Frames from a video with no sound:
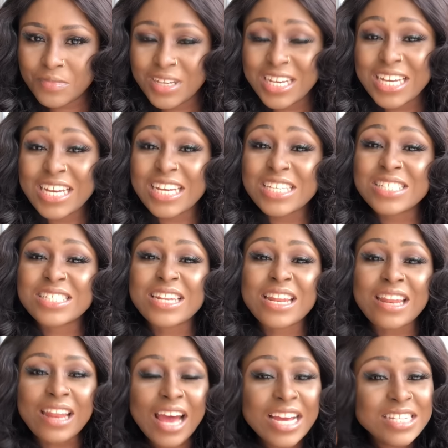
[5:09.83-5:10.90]
it is
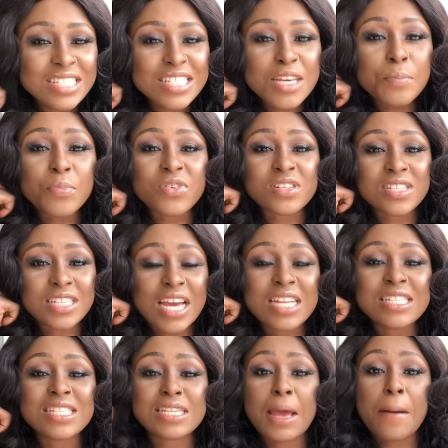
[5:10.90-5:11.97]

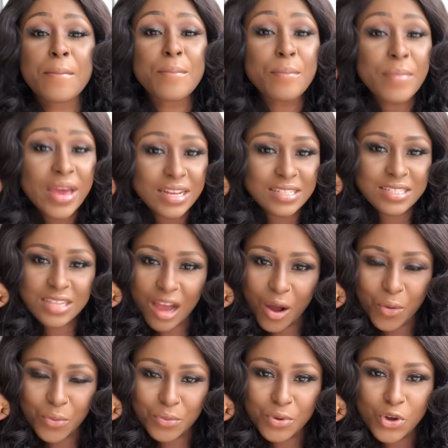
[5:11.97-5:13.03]
90%
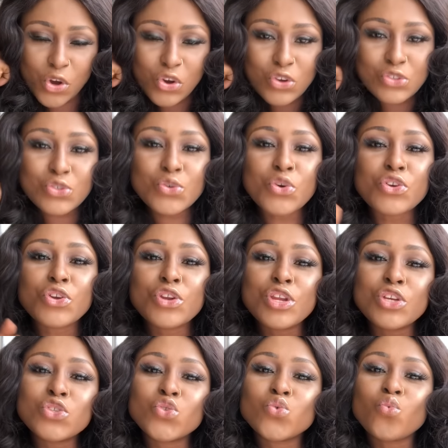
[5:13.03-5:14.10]
mental. So you
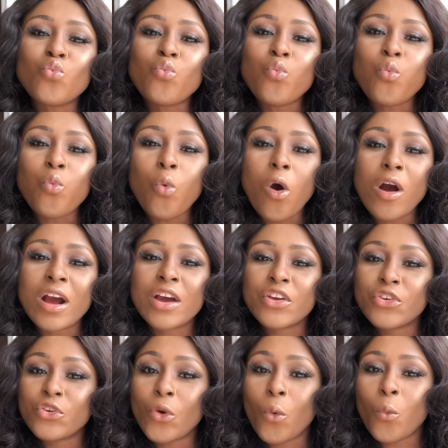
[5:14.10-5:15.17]
need to walk
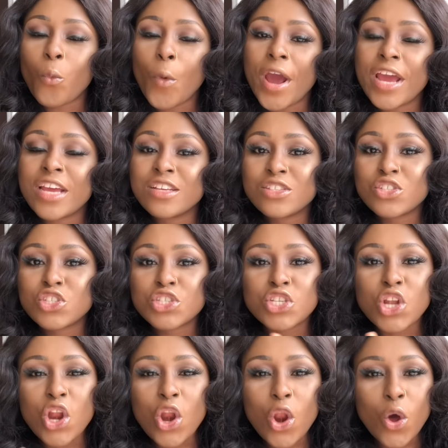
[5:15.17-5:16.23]
your way
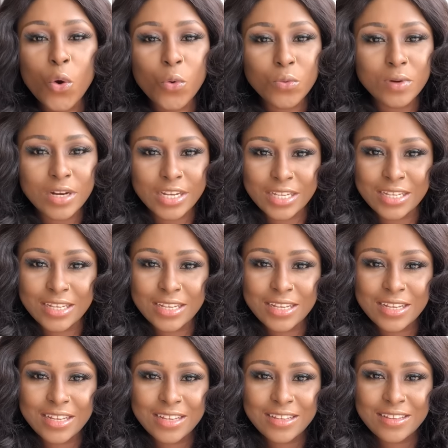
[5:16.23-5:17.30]
slowly
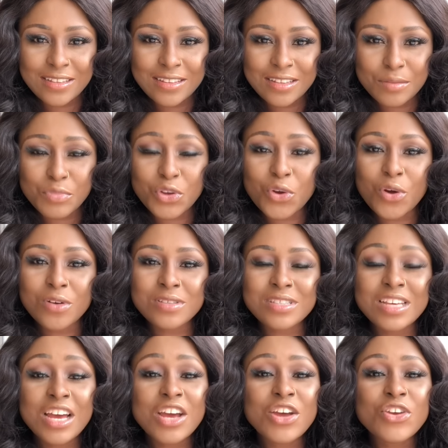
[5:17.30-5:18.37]
because
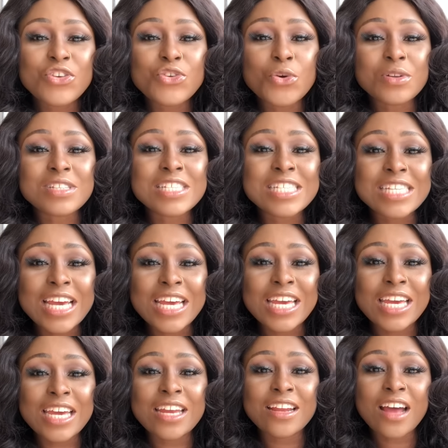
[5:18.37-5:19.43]
you're
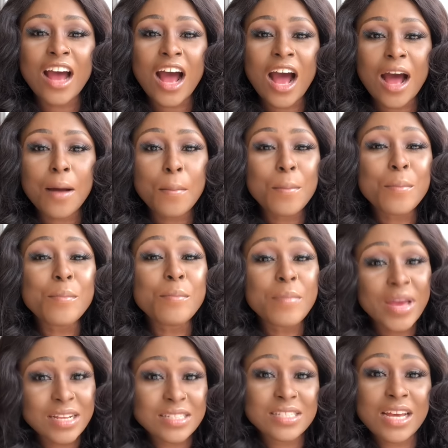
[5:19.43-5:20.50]
taking her
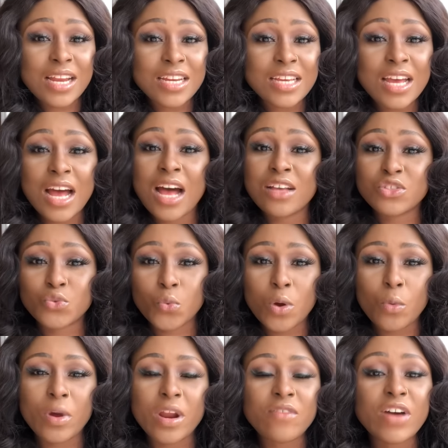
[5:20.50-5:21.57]
mentally as
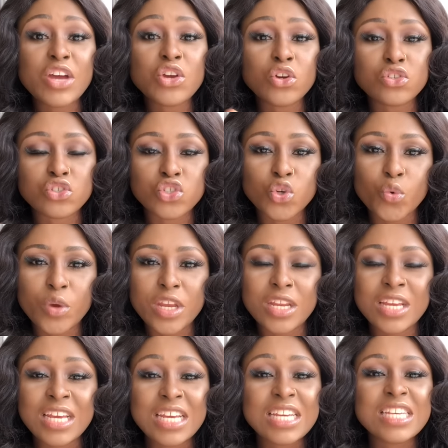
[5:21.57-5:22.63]
well. Whatever you're
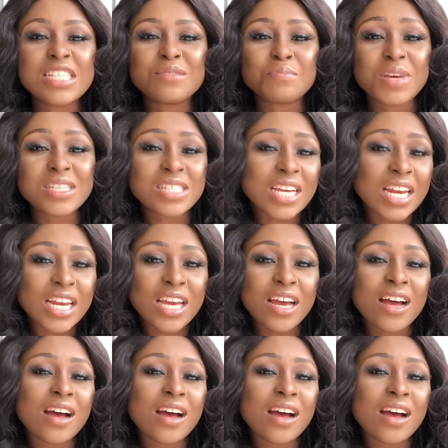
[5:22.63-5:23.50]
doing is basically